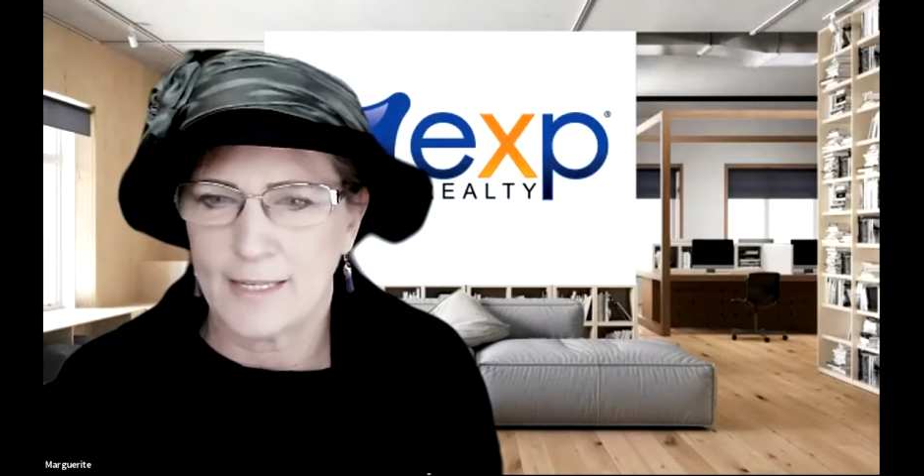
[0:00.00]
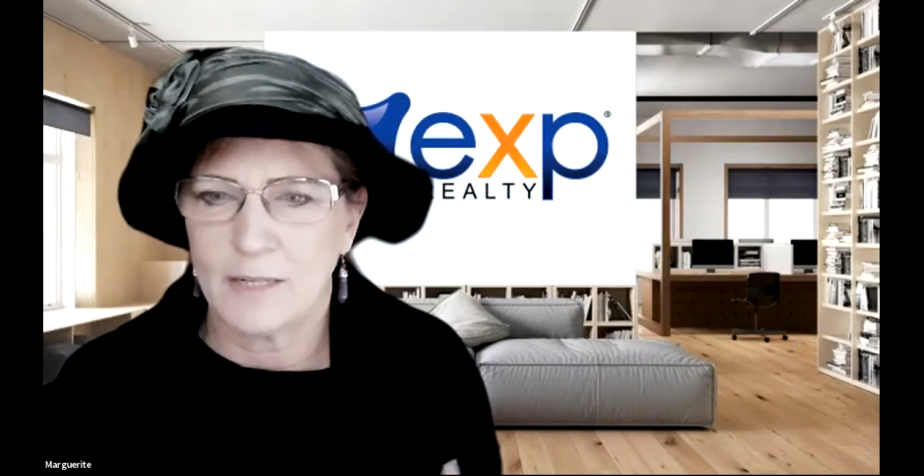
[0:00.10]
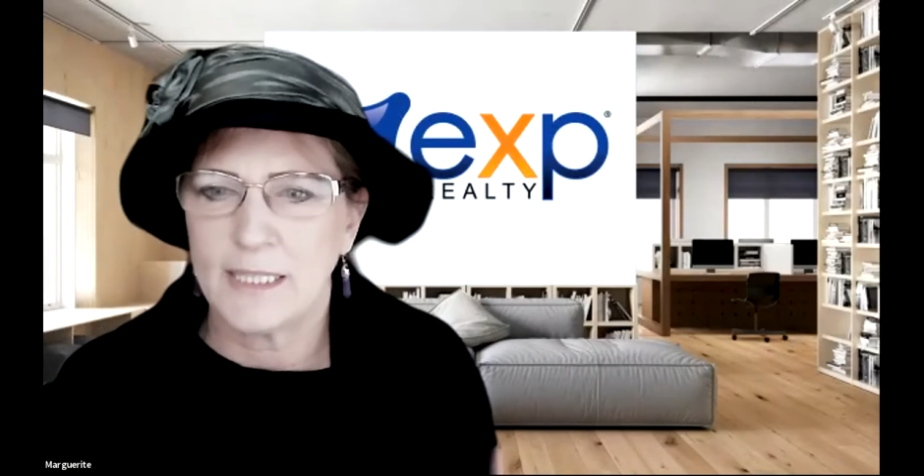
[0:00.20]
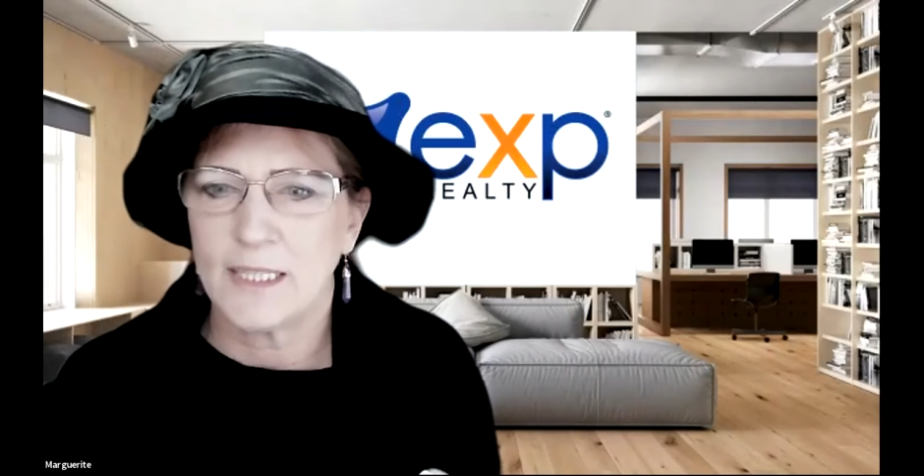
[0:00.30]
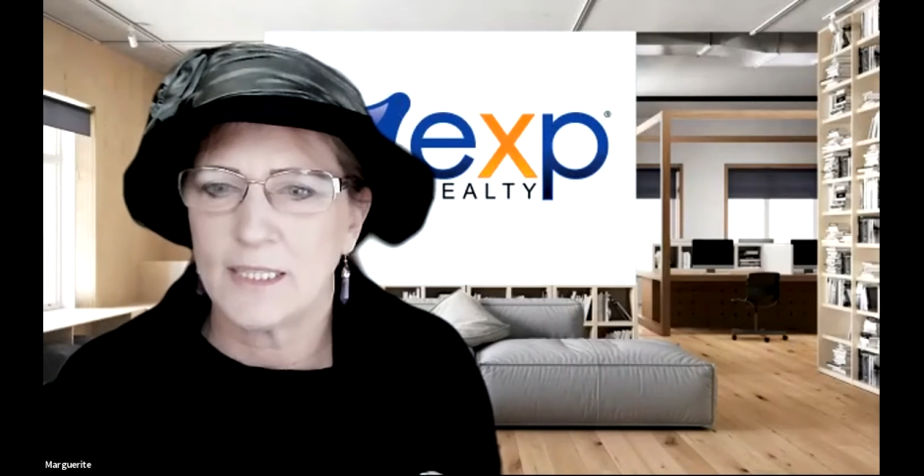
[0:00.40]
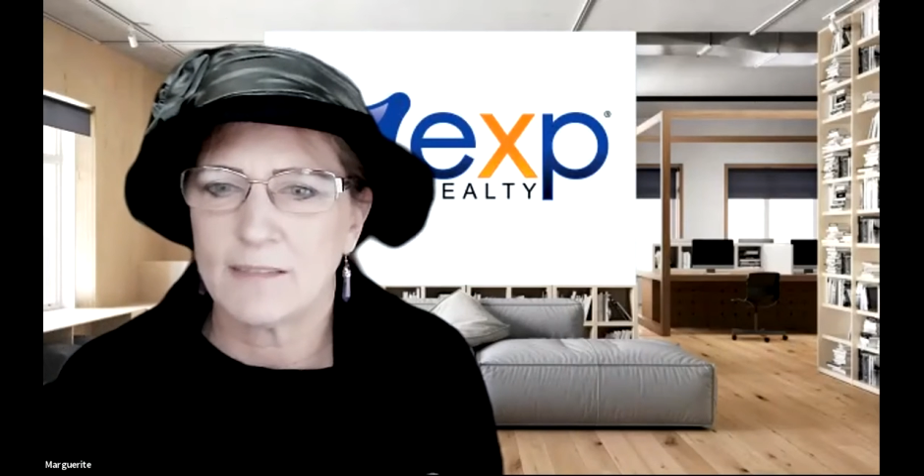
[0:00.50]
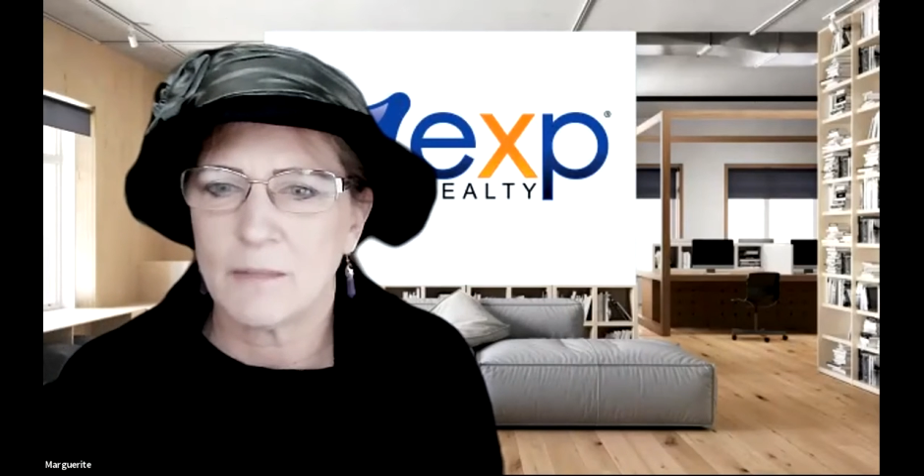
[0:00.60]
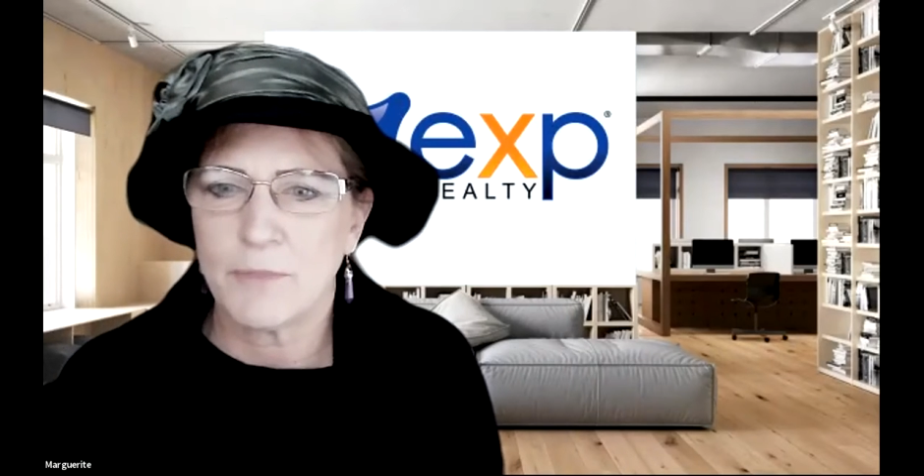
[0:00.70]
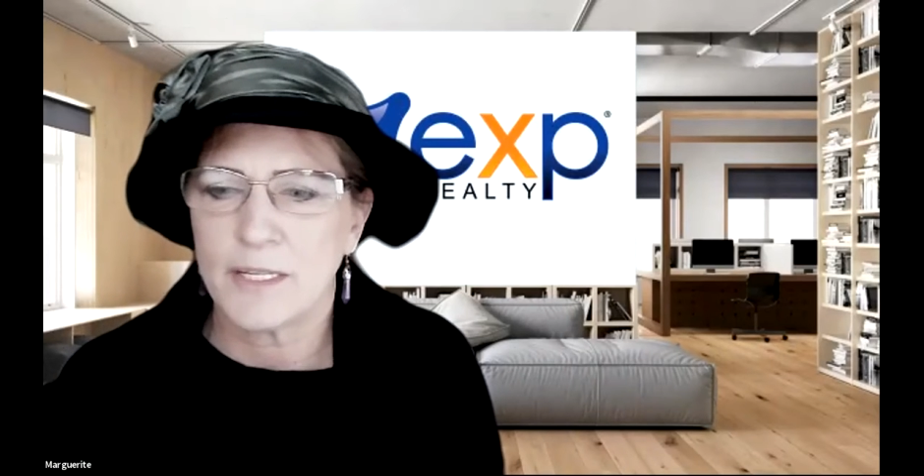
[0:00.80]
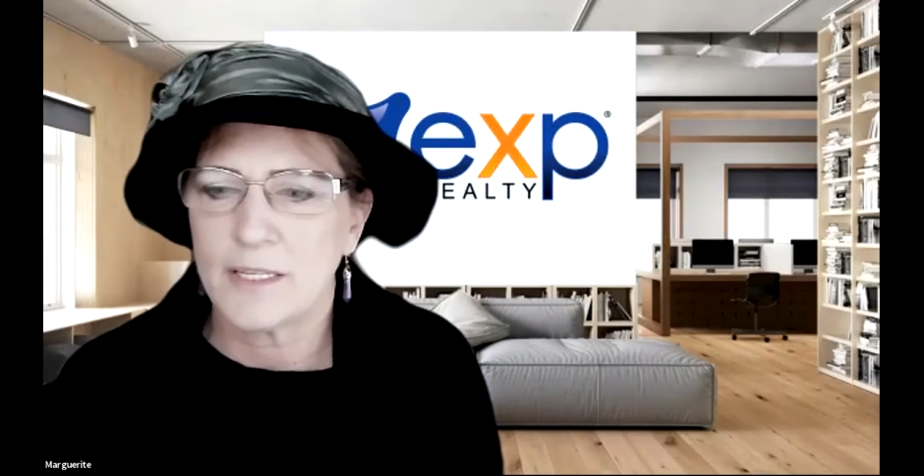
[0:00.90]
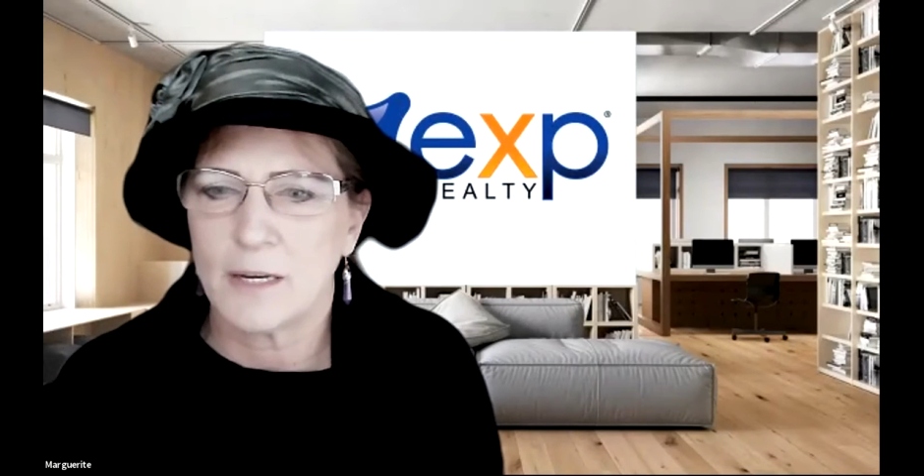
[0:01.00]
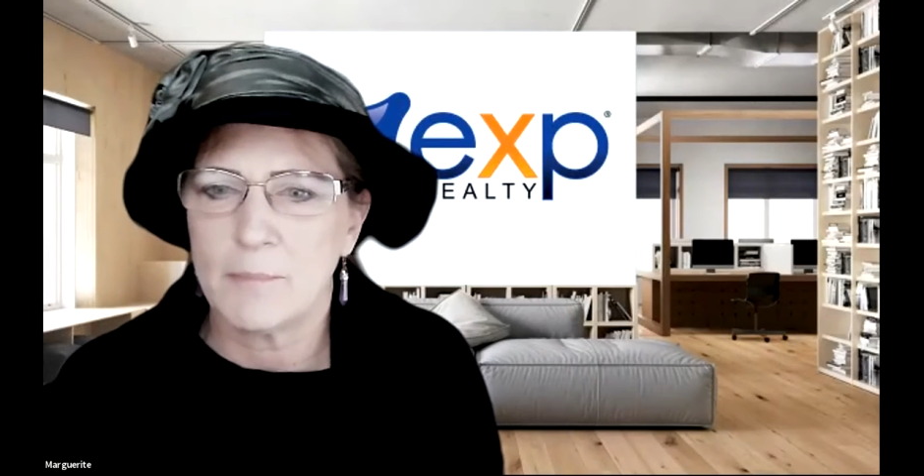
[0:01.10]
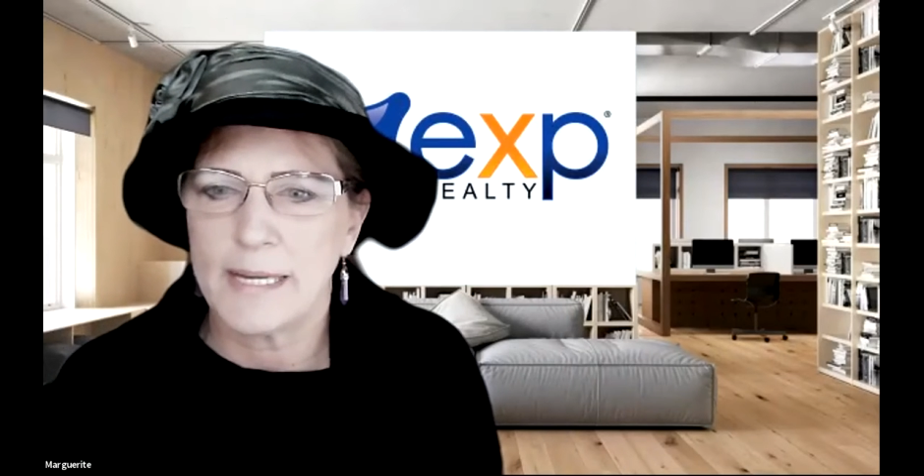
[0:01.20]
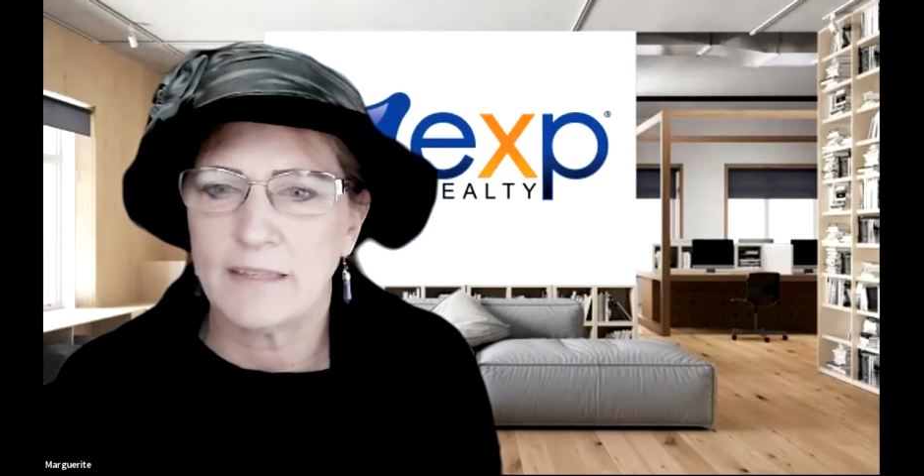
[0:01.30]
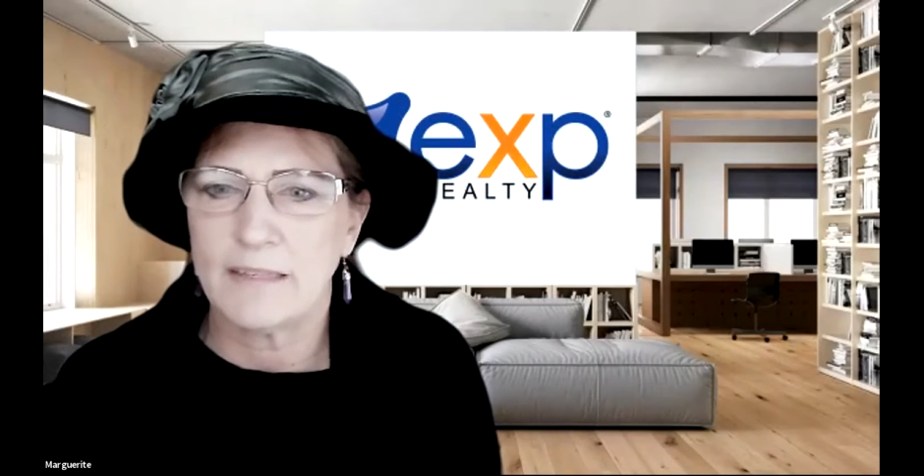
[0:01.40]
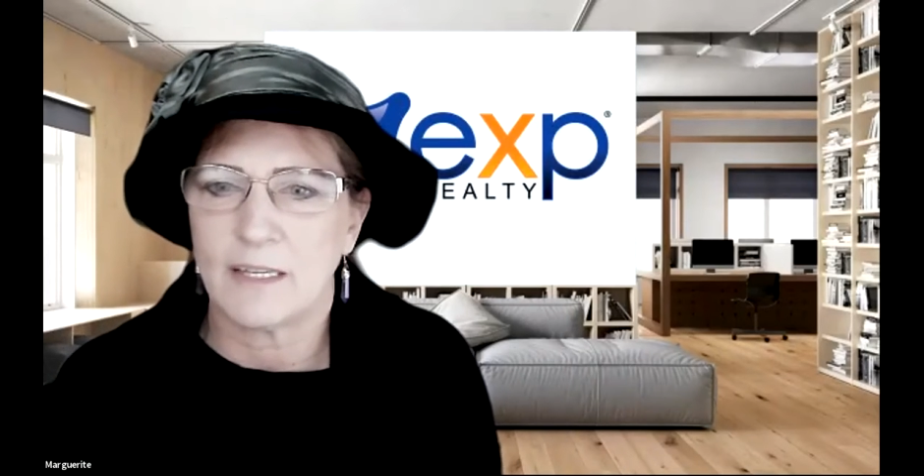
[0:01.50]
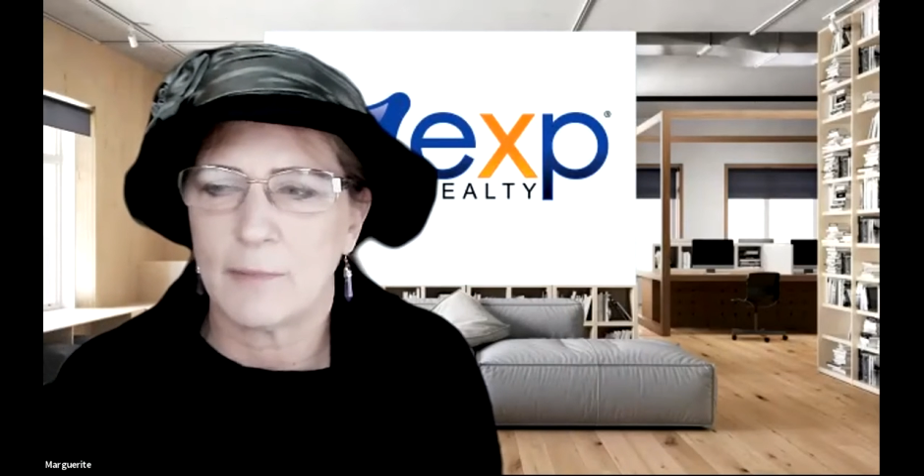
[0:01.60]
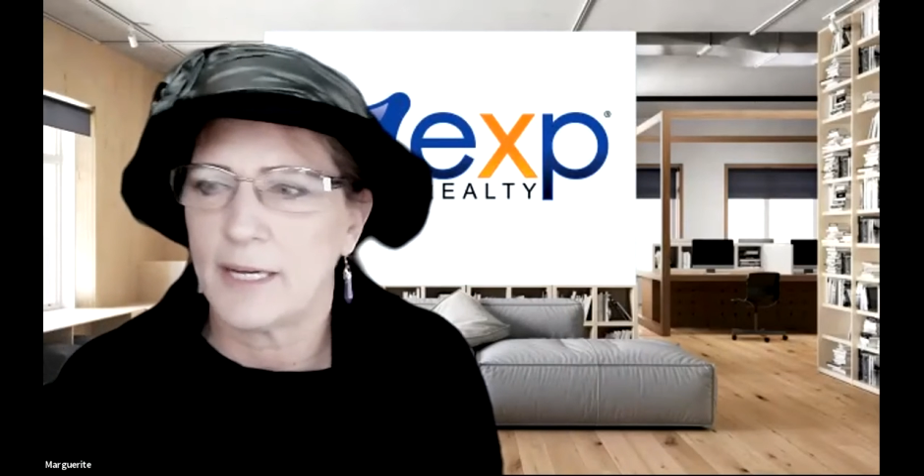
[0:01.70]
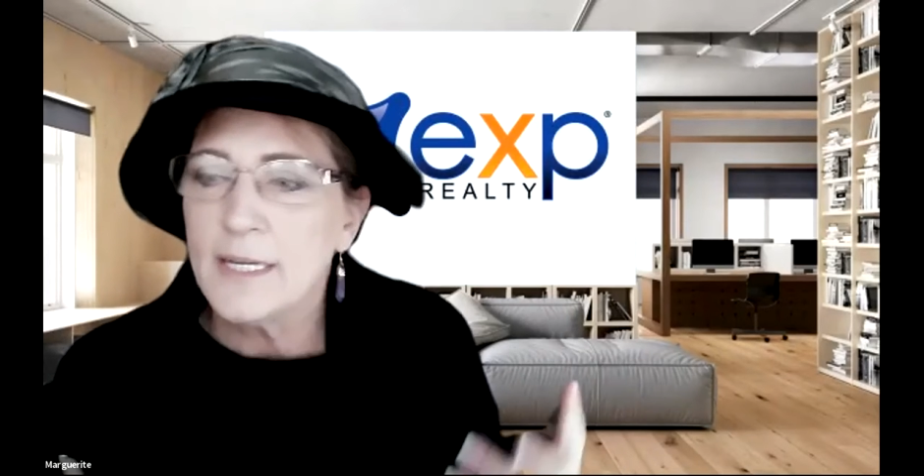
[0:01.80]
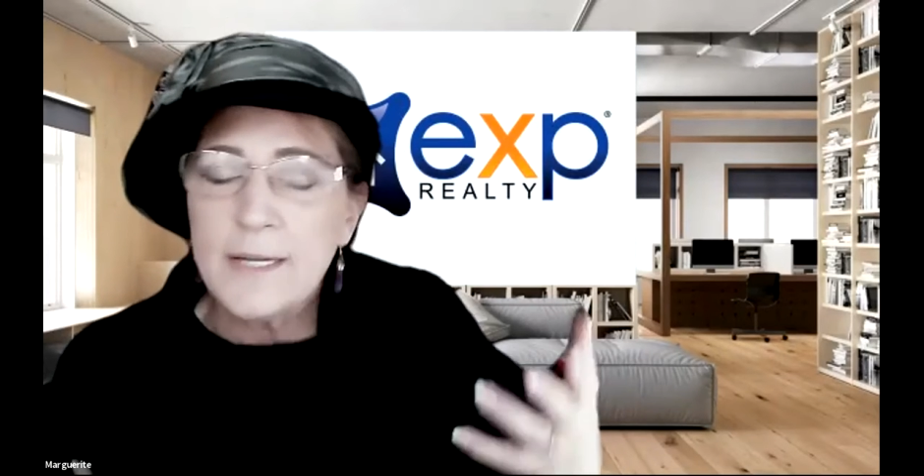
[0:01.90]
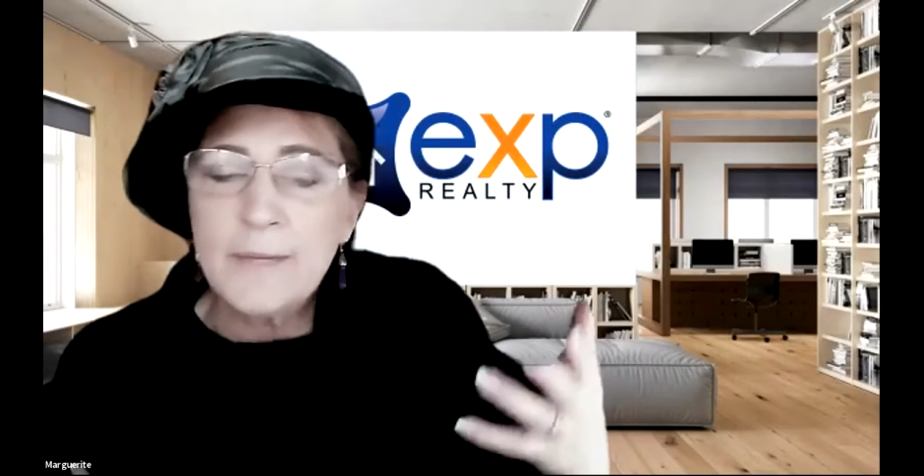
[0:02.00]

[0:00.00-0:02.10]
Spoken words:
I mean, something amazing about